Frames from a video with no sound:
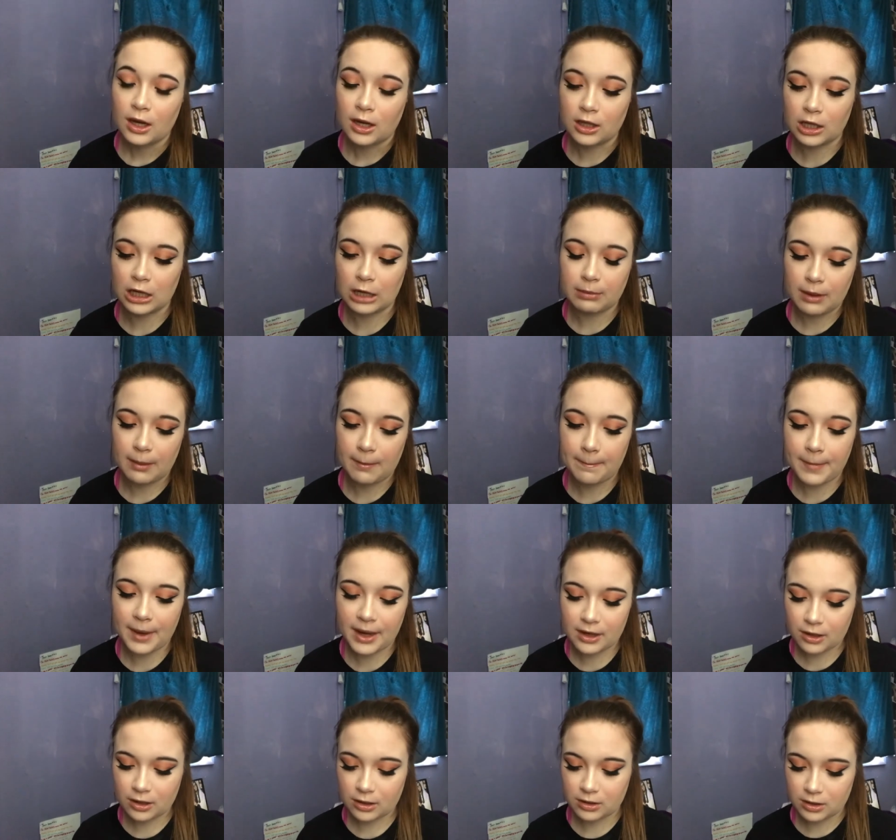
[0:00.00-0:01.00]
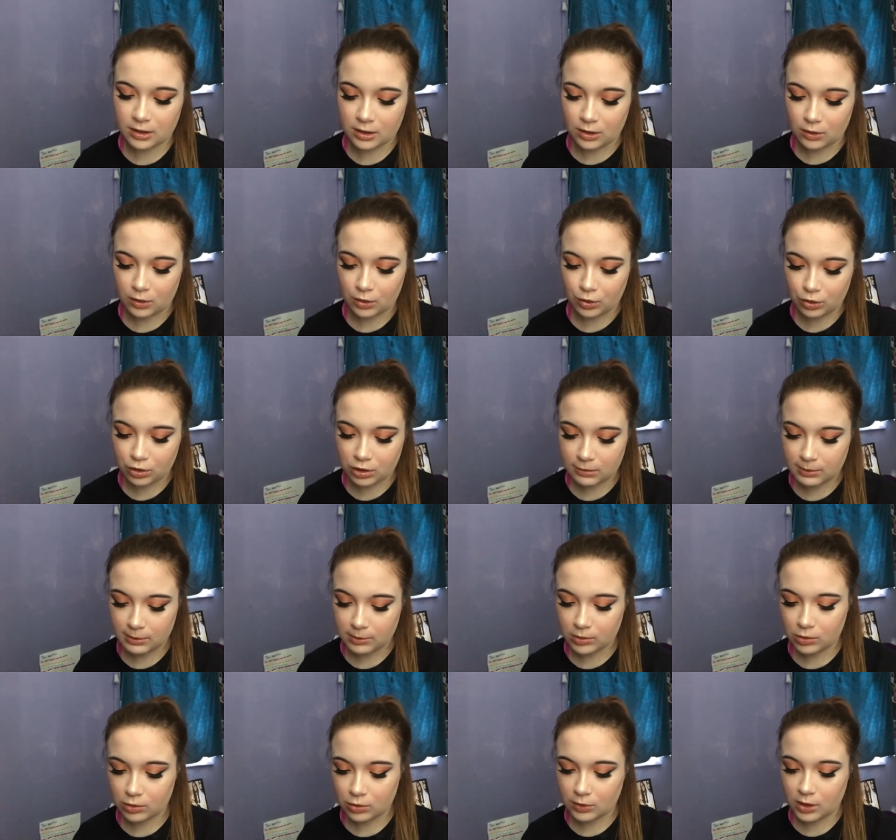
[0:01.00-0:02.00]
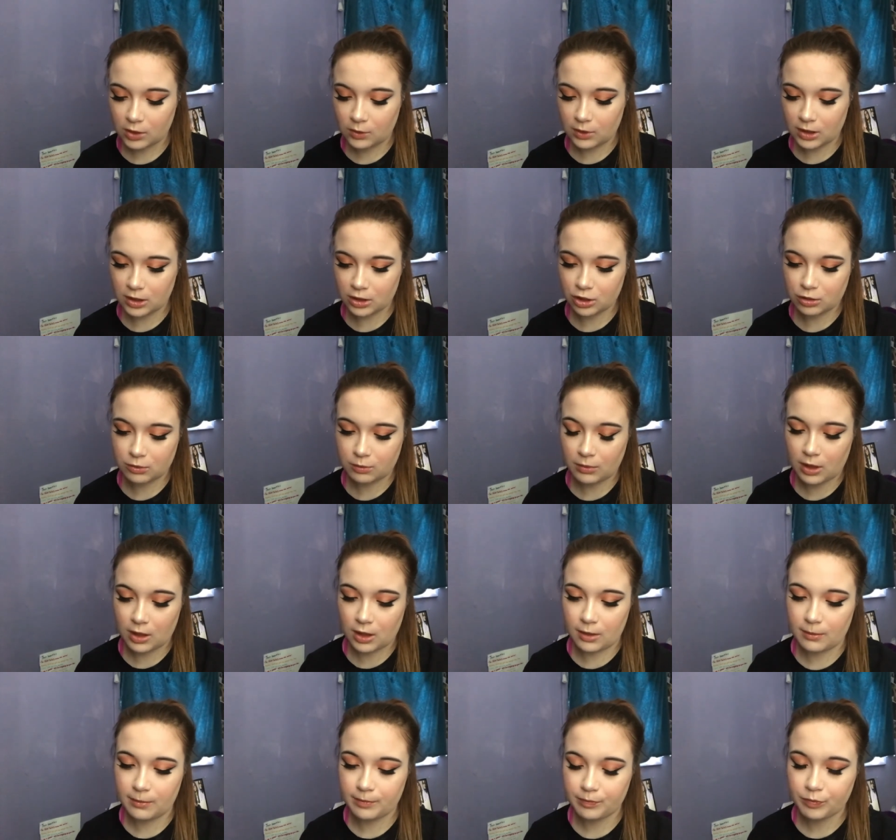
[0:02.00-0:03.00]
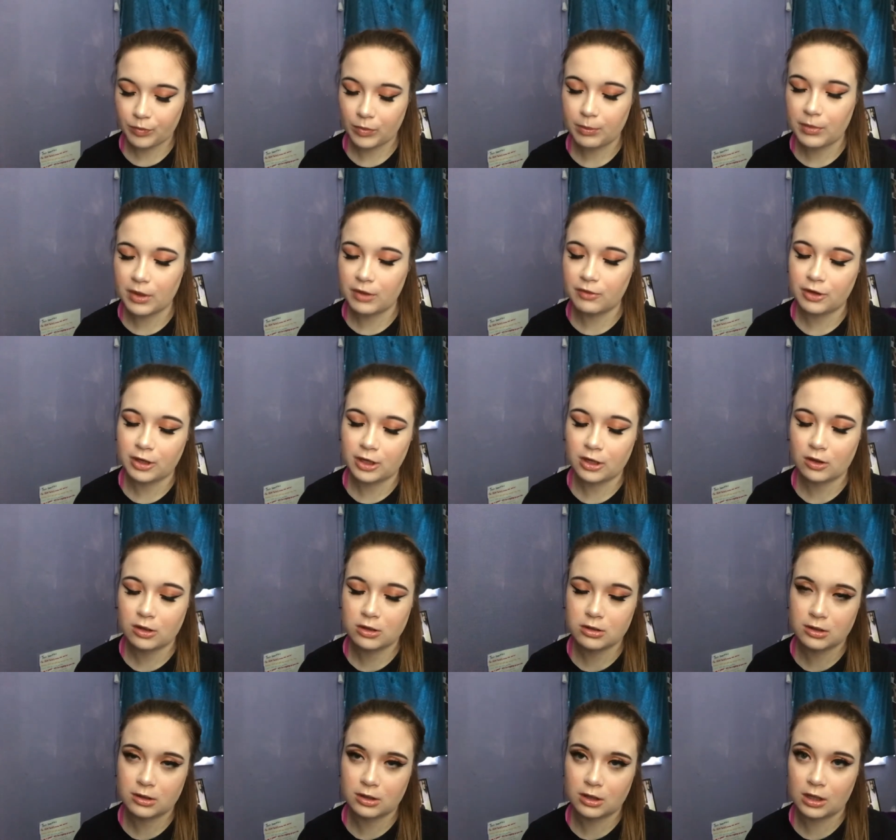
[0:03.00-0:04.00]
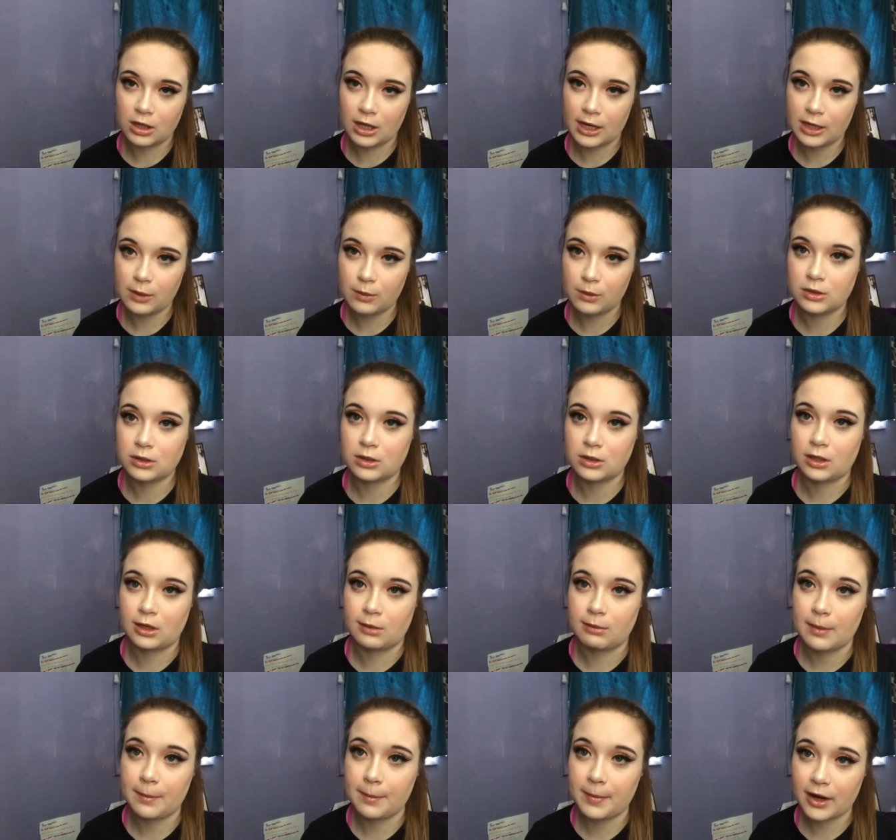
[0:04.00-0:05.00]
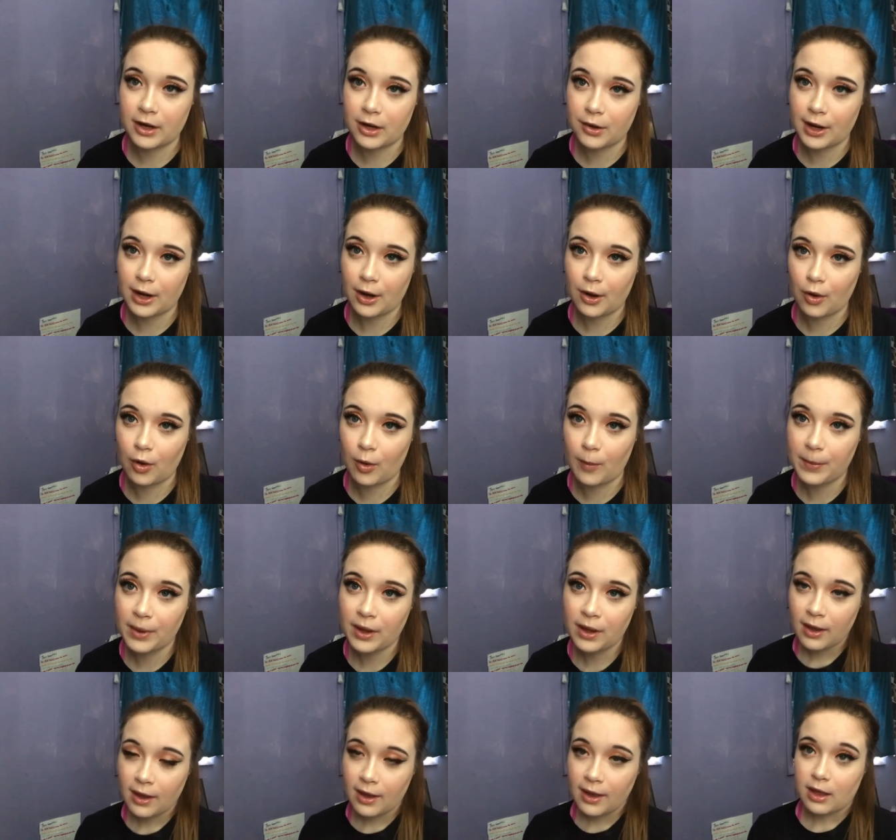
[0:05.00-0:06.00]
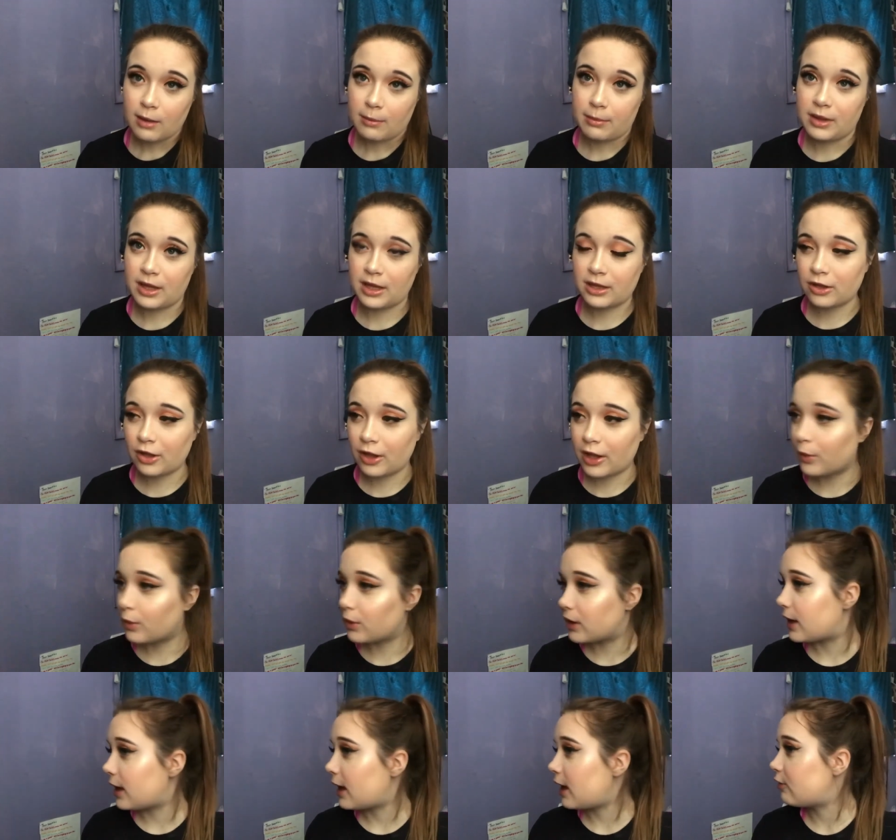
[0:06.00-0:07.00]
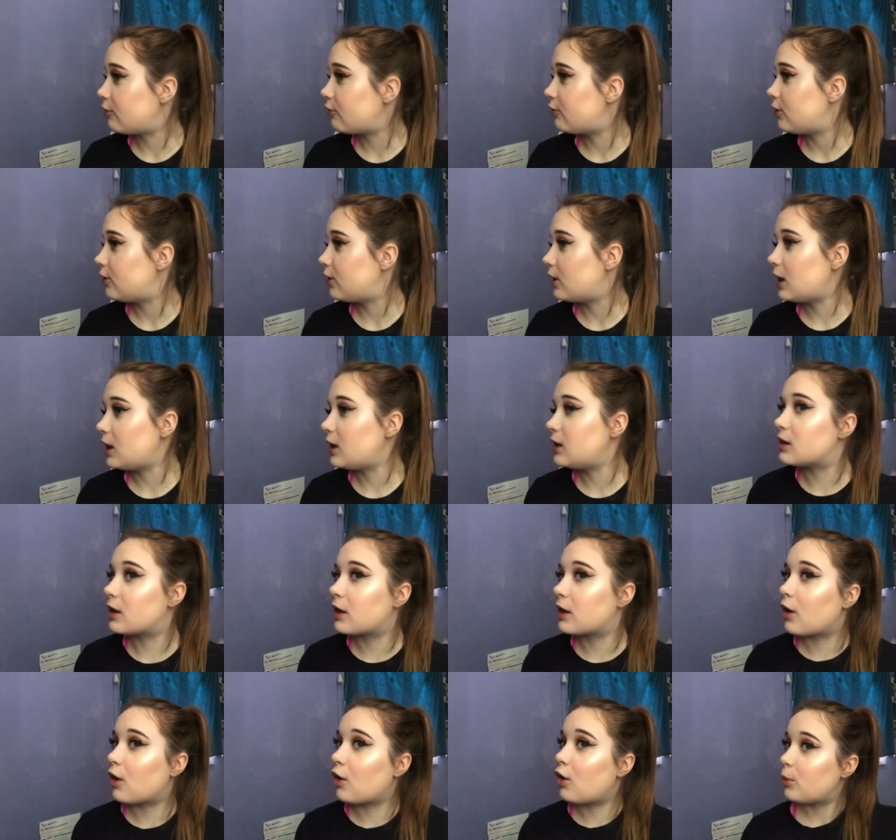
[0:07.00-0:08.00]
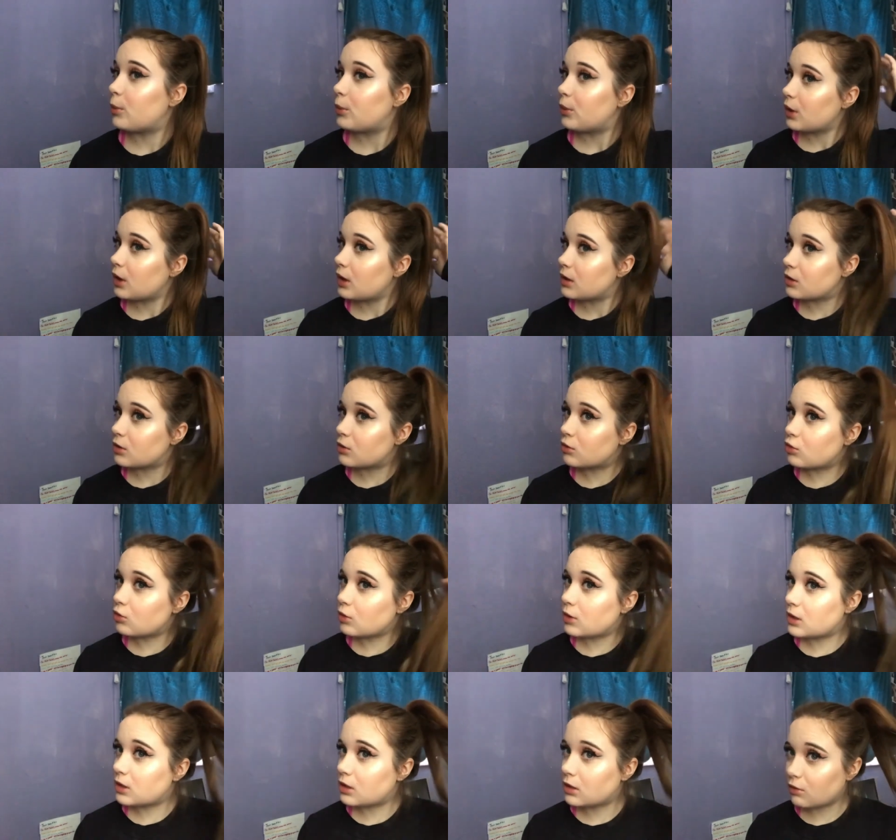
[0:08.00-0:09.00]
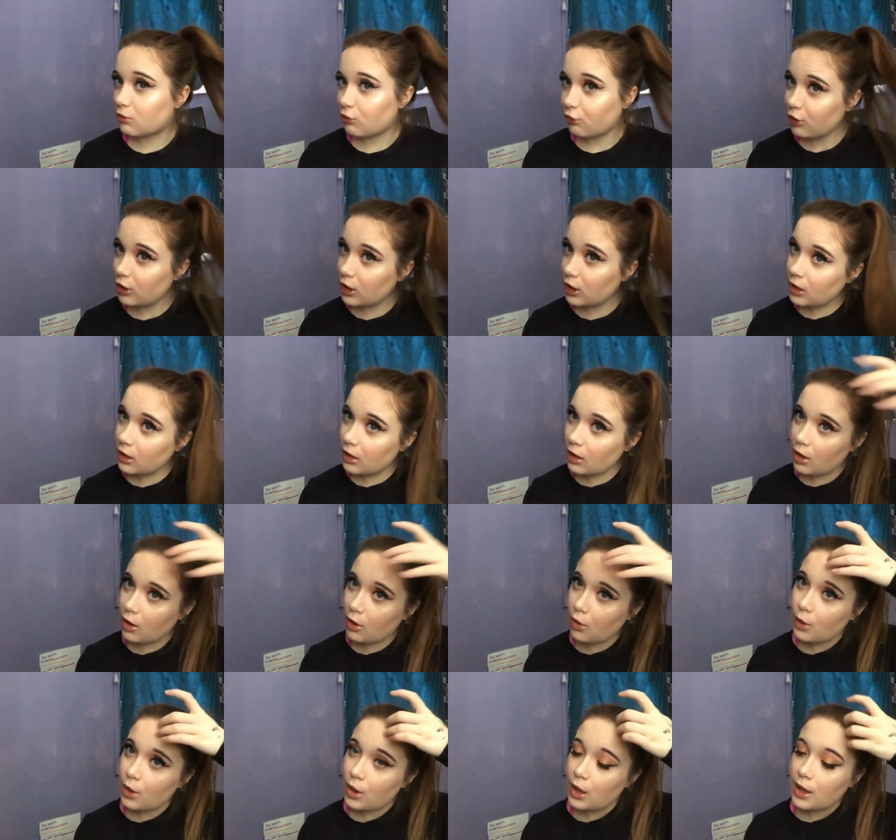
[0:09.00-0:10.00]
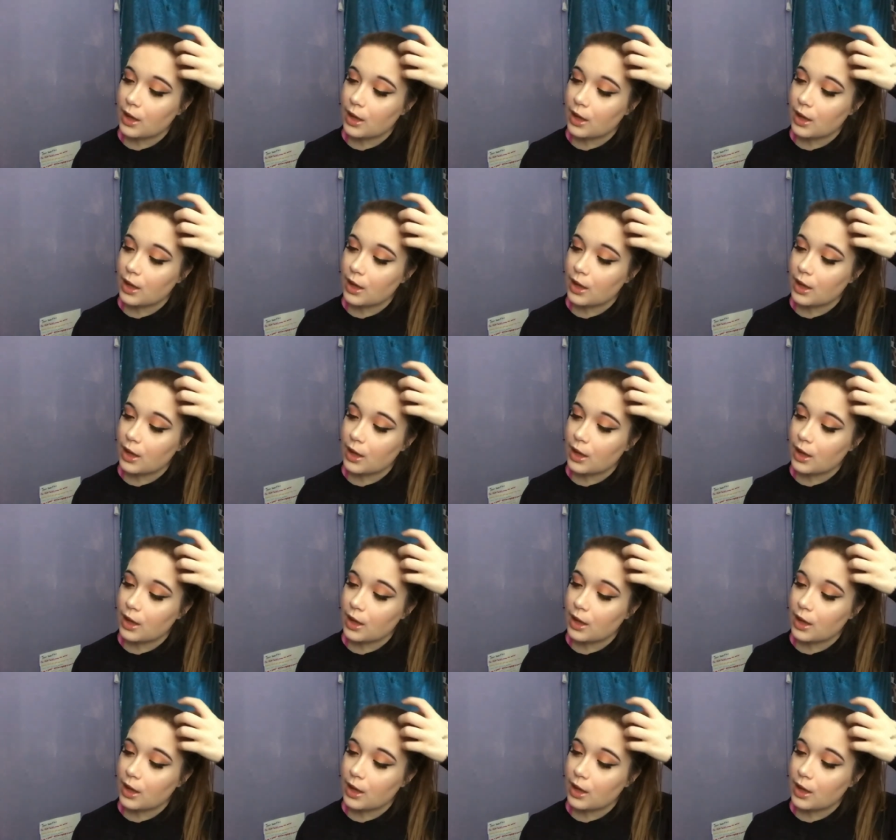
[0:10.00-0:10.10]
a little bit better than you used to be able to when you watched um, my videos, and the lighting was a little bit better, I hope. that's all I really have for you guys, and I hope you guys enjoyed this video